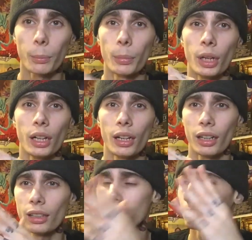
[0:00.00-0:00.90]
But
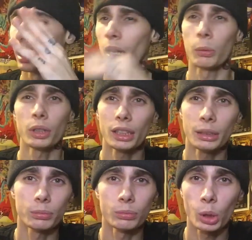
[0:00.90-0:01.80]
I
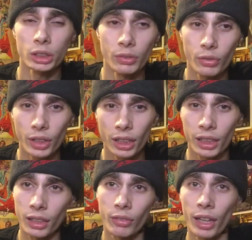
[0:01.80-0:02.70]
really wasn't
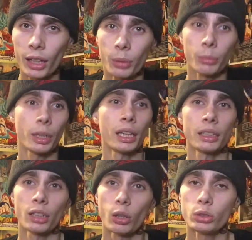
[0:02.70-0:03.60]
feeling the Venom
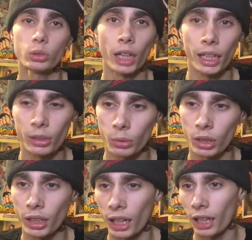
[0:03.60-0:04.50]
and Ghost Rider
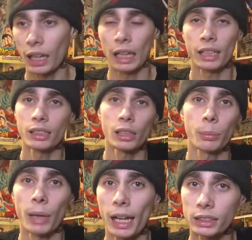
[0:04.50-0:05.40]
one. I ended
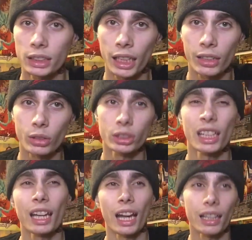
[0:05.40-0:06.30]
up passing on those.
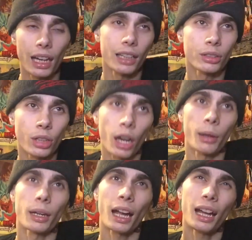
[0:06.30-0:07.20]
I
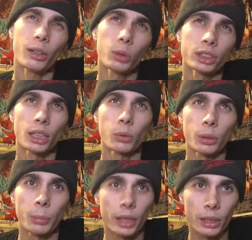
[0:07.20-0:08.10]
kind of wish I would
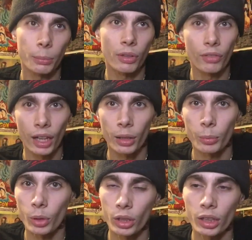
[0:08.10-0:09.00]
have picked up the
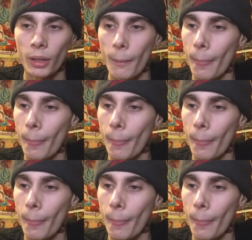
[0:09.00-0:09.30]
Venom one.